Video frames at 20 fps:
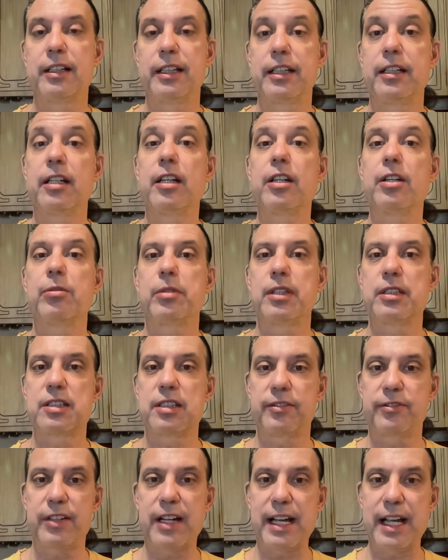In other words,
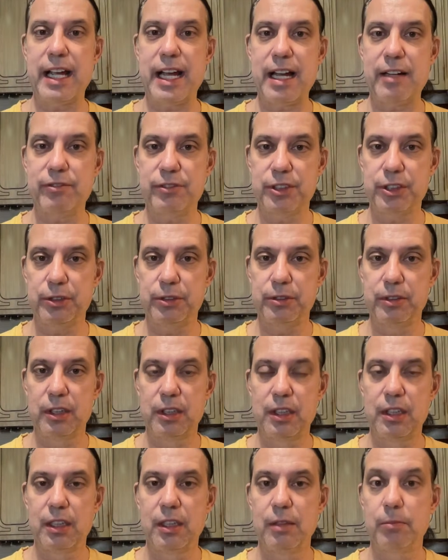if I have to
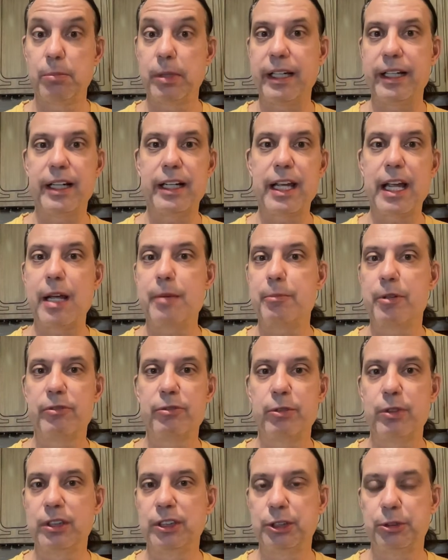play a game of
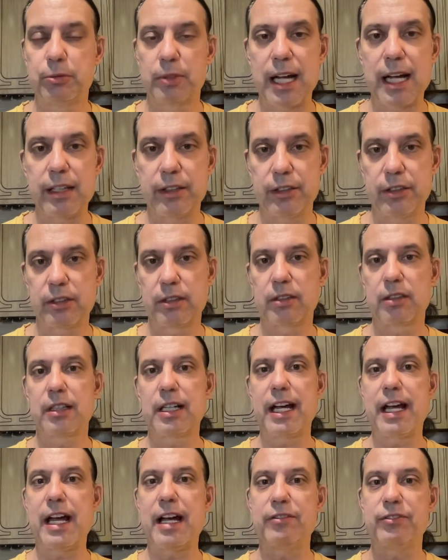would you rather, or I
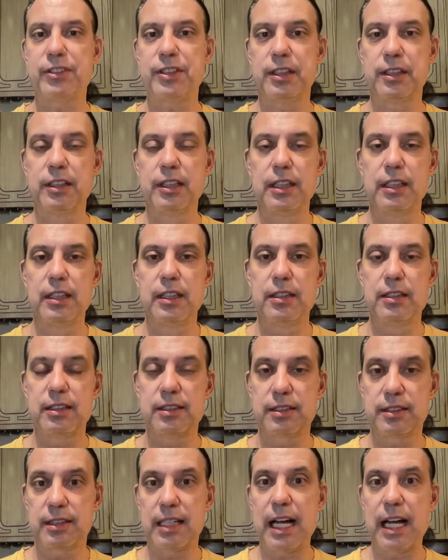have to
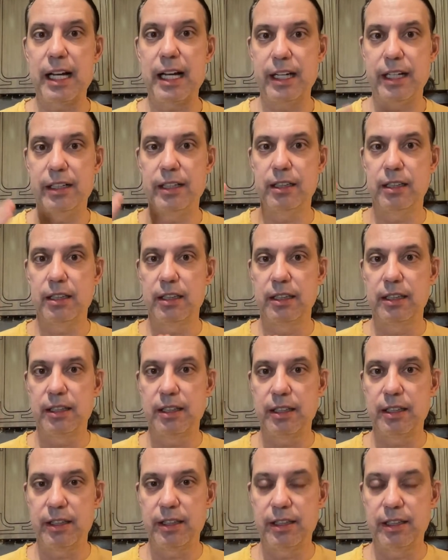decide
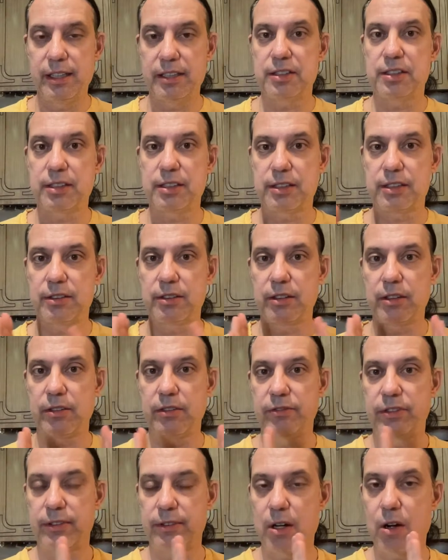this
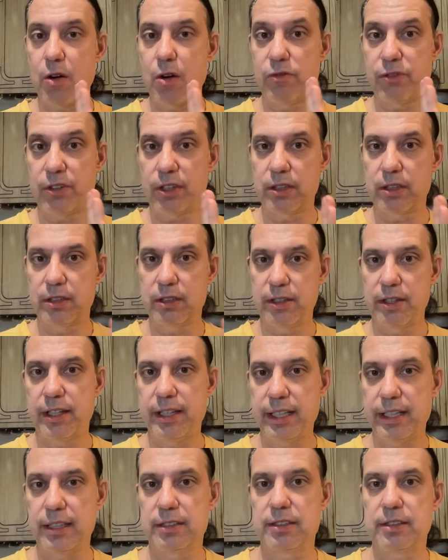over
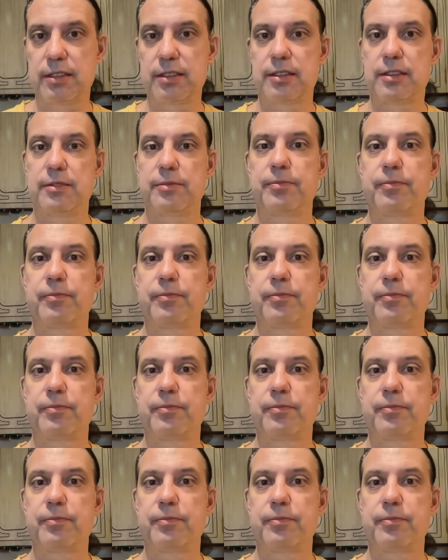this,